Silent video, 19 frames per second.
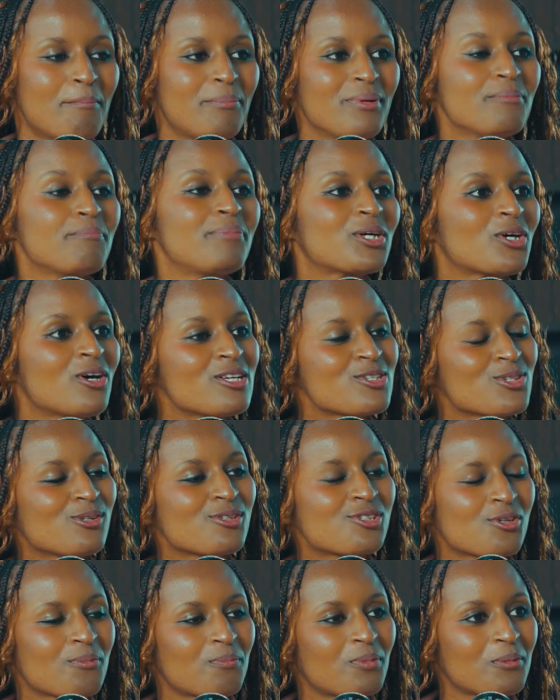Because
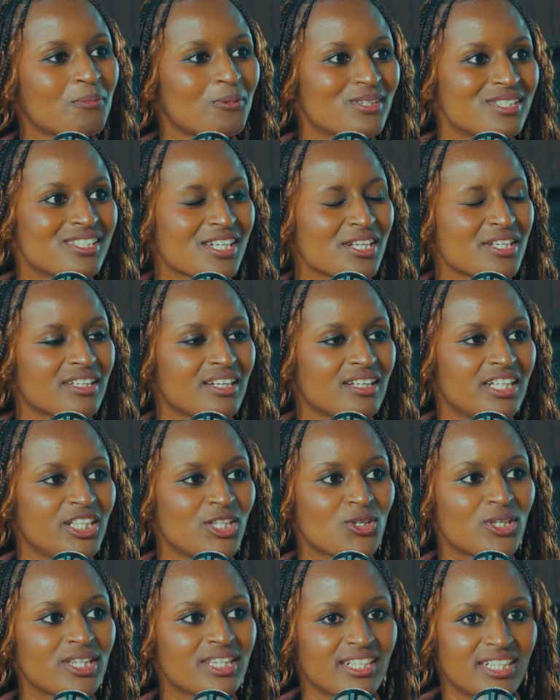also people they
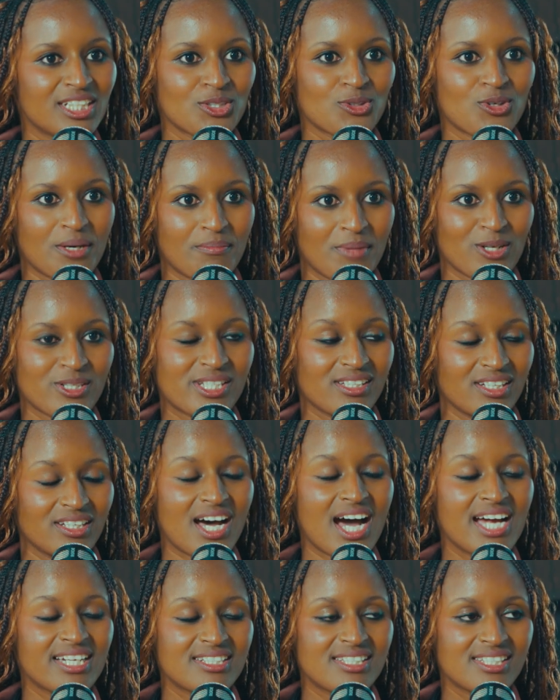didn't know about it.
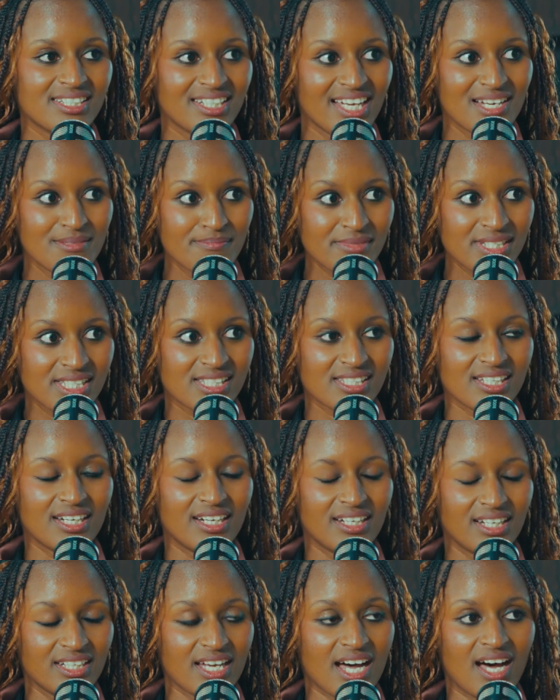I DM'd
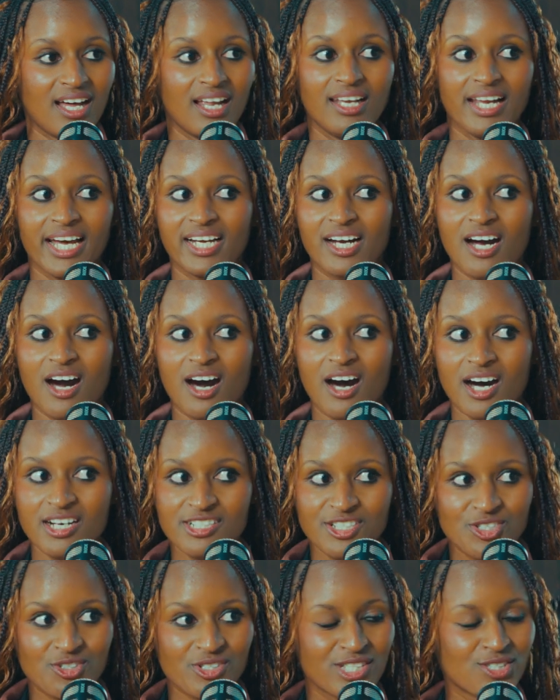like
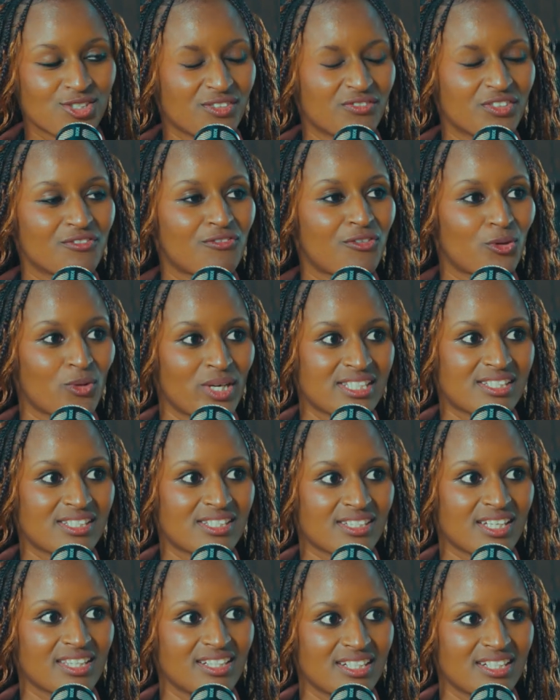hundreds of influencers at the